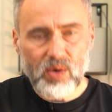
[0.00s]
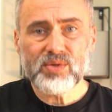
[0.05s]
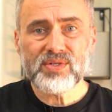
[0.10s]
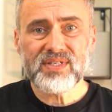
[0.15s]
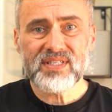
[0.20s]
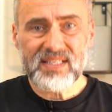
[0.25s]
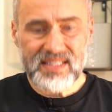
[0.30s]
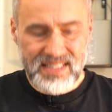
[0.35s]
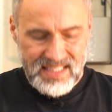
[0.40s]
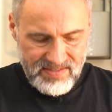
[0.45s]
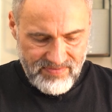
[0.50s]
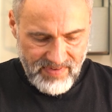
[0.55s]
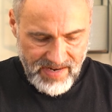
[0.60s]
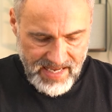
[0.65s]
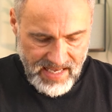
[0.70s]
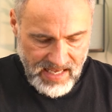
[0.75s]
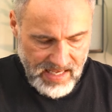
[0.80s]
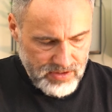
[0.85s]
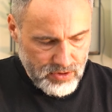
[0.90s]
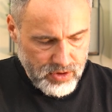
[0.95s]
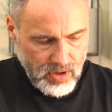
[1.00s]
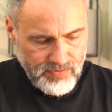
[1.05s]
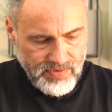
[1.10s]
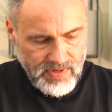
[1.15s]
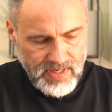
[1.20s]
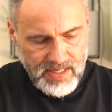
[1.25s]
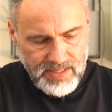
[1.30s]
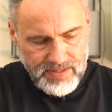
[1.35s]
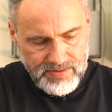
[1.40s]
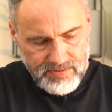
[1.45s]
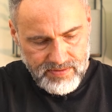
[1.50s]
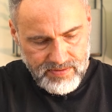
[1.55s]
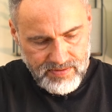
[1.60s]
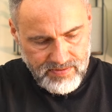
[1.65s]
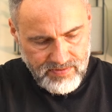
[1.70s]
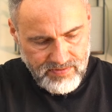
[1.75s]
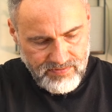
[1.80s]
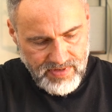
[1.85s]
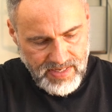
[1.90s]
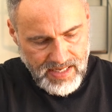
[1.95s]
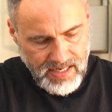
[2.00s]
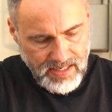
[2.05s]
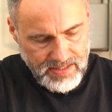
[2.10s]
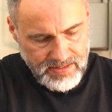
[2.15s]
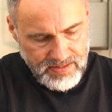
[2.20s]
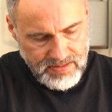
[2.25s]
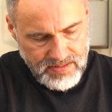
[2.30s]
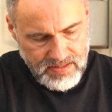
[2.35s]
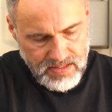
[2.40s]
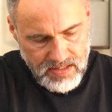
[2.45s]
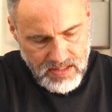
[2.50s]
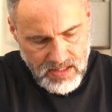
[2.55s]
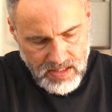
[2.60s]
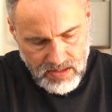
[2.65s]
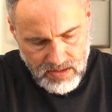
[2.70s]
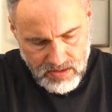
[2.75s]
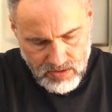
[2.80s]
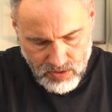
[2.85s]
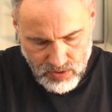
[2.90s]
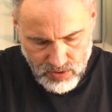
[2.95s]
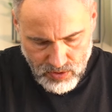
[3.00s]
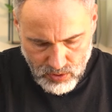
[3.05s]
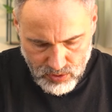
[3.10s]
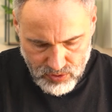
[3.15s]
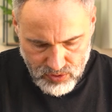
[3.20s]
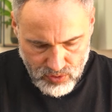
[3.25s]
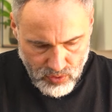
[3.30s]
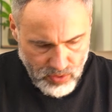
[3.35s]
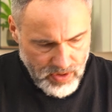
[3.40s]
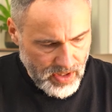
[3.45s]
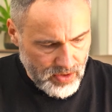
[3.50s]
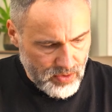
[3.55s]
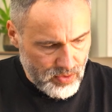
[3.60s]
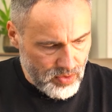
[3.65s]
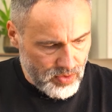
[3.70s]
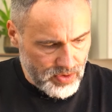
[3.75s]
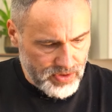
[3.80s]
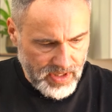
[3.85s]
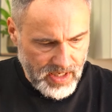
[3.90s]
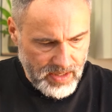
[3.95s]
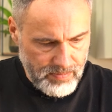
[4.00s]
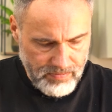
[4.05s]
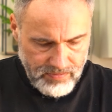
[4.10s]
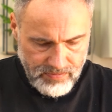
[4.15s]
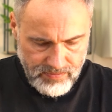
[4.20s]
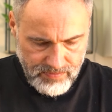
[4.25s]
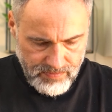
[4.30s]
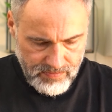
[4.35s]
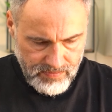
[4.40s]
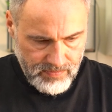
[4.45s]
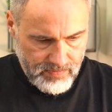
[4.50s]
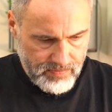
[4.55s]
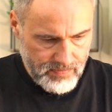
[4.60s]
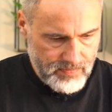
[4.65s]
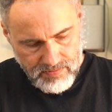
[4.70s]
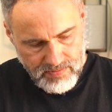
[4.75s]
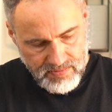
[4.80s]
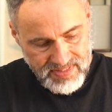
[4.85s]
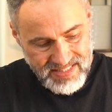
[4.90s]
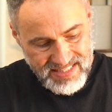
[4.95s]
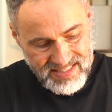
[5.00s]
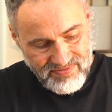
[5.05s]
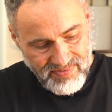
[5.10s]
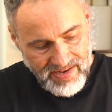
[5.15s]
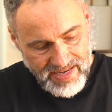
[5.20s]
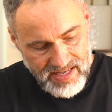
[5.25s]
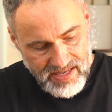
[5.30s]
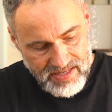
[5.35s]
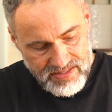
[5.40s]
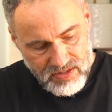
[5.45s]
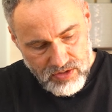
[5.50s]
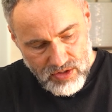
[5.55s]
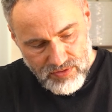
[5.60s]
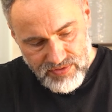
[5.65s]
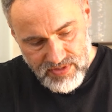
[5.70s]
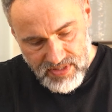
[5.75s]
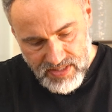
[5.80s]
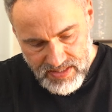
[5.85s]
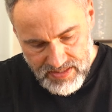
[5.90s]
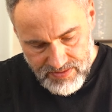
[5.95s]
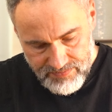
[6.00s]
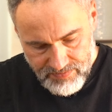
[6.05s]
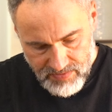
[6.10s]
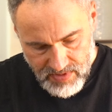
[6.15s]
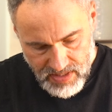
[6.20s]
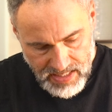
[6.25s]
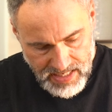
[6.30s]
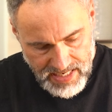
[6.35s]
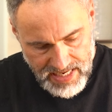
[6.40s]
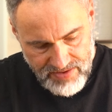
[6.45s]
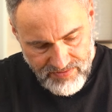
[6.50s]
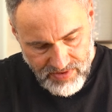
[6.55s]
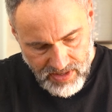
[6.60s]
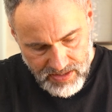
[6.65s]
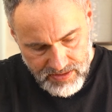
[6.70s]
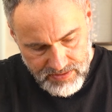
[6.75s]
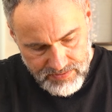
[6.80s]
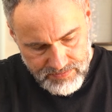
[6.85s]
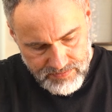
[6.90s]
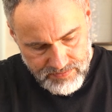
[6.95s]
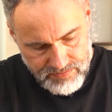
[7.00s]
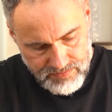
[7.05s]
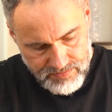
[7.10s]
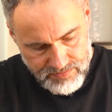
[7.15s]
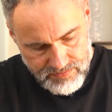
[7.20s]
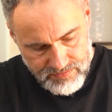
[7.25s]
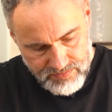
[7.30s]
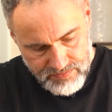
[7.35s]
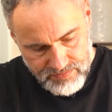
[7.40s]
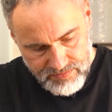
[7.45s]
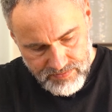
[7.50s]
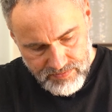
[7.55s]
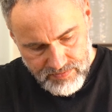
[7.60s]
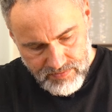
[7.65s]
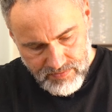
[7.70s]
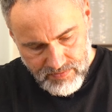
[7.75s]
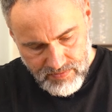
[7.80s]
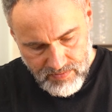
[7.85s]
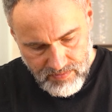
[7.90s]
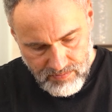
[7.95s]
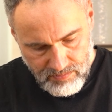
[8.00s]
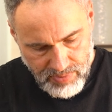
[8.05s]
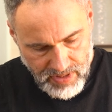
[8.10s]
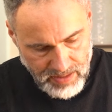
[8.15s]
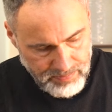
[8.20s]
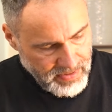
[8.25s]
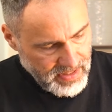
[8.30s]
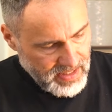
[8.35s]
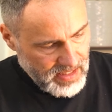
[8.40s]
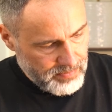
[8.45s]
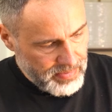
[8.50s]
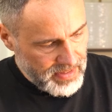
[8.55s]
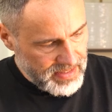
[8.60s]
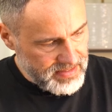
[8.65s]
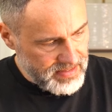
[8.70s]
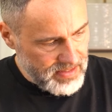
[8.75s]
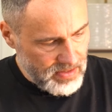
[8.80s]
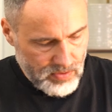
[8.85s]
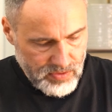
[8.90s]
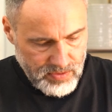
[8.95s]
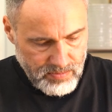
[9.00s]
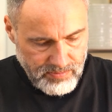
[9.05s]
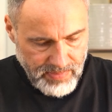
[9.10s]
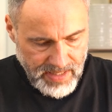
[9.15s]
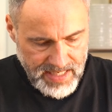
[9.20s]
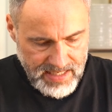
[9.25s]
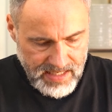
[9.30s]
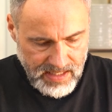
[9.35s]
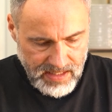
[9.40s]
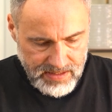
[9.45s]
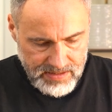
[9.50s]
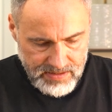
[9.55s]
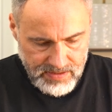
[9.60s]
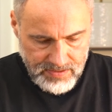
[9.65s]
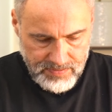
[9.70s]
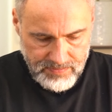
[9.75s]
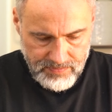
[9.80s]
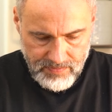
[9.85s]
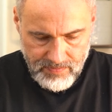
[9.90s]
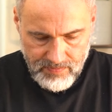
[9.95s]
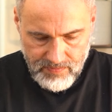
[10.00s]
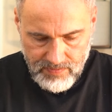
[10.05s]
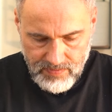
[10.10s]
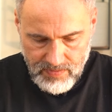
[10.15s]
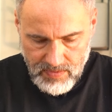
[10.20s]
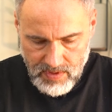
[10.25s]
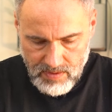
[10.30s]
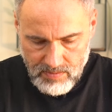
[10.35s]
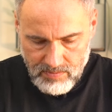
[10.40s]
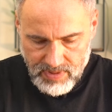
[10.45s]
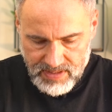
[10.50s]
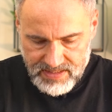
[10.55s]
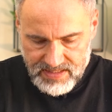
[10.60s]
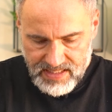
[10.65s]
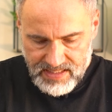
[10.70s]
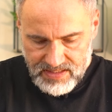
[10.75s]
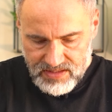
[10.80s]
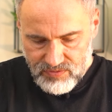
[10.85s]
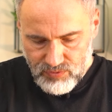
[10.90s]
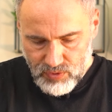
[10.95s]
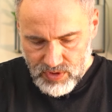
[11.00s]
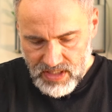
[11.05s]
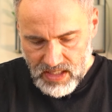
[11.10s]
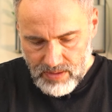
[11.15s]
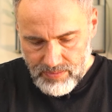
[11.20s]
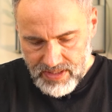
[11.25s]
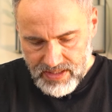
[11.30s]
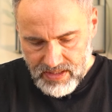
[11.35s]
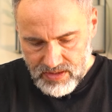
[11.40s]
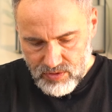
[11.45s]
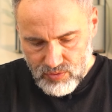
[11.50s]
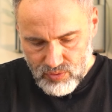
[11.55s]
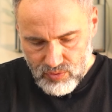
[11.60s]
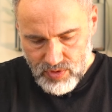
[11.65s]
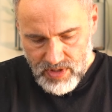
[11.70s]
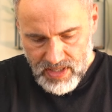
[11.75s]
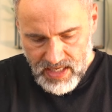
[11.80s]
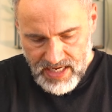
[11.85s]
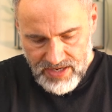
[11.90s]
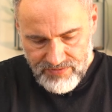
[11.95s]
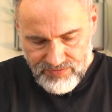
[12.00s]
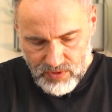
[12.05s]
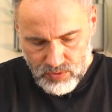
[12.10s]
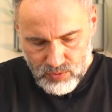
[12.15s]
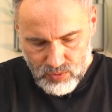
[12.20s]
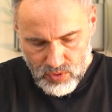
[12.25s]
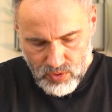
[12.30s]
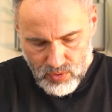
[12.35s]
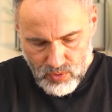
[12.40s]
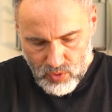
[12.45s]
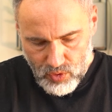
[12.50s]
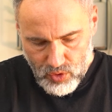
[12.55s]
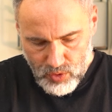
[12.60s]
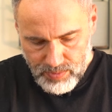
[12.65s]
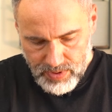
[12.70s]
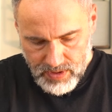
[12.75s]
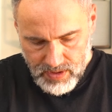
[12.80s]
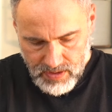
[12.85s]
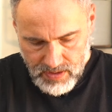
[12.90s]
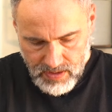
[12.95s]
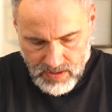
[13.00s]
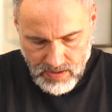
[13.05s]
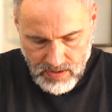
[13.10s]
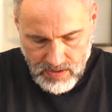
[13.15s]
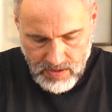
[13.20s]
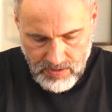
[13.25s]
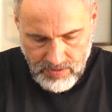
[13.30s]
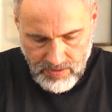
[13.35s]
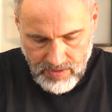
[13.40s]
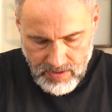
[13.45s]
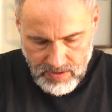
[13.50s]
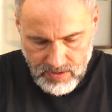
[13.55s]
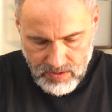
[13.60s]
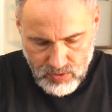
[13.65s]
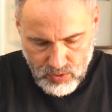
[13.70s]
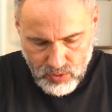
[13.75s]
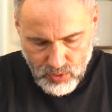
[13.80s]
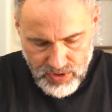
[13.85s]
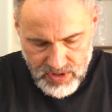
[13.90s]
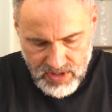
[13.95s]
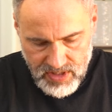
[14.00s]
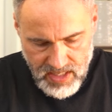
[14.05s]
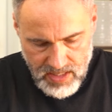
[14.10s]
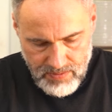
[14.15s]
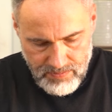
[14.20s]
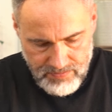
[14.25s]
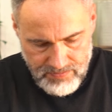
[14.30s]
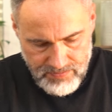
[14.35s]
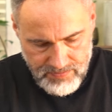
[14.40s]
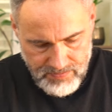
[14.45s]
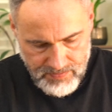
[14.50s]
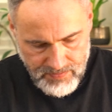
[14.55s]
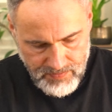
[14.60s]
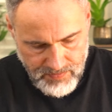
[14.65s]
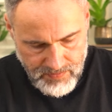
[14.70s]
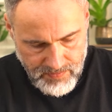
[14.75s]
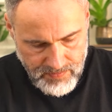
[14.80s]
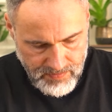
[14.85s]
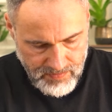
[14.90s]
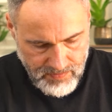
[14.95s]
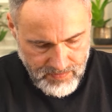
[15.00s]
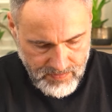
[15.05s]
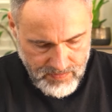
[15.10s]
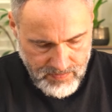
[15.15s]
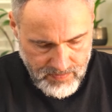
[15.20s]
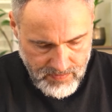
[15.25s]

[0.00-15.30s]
from 2 tablespoons of vegan skyr. You can also use soy yogurt, 2 tablespoons of ayvar, a paprika paste from the Balkans. It pairs perfectly with it. Just roughly fold it in here.